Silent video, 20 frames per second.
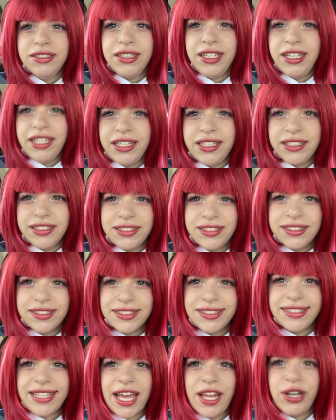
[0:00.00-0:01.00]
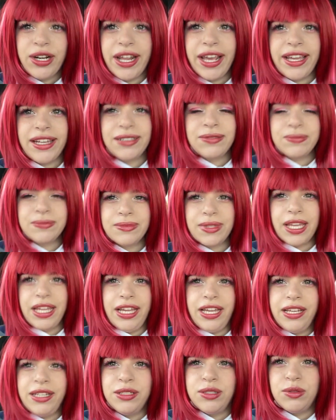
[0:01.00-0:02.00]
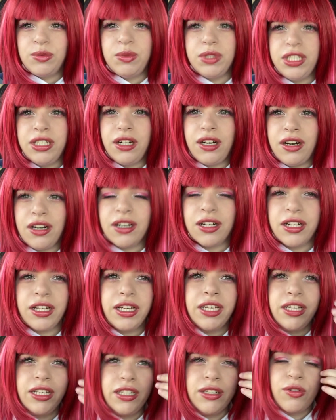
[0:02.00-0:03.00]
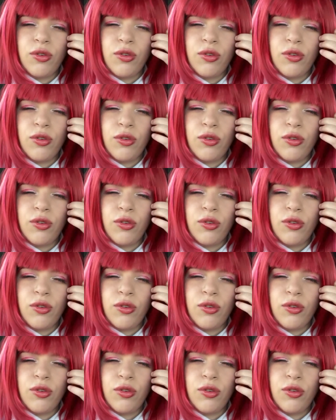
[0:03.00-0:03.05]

It is Saturday and we are in